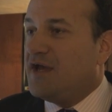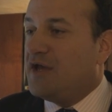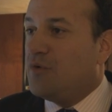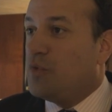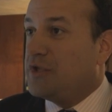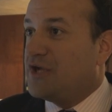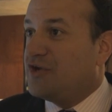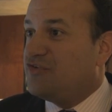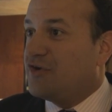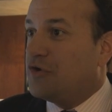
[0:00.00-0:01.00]
uh, one
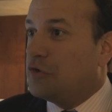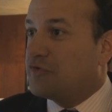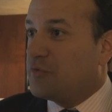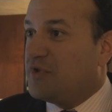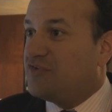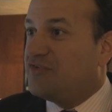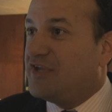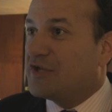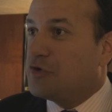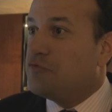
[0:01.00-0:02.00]
large shareholder that wants to
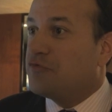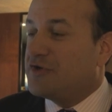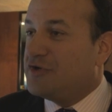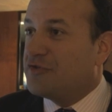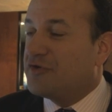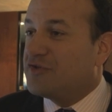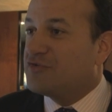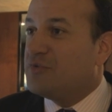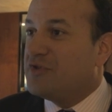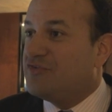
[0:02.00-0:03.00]
take it over and another that
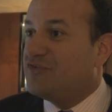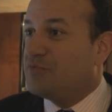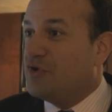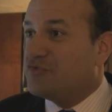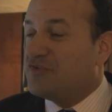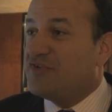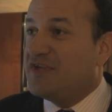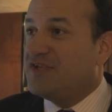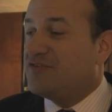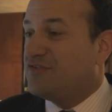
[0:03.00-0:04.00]
wants to dispose of its
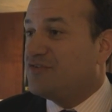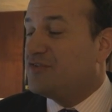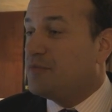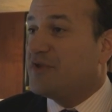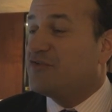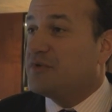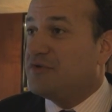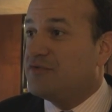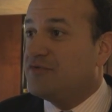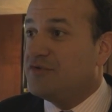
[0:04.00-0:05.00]
stake isn't the best way for the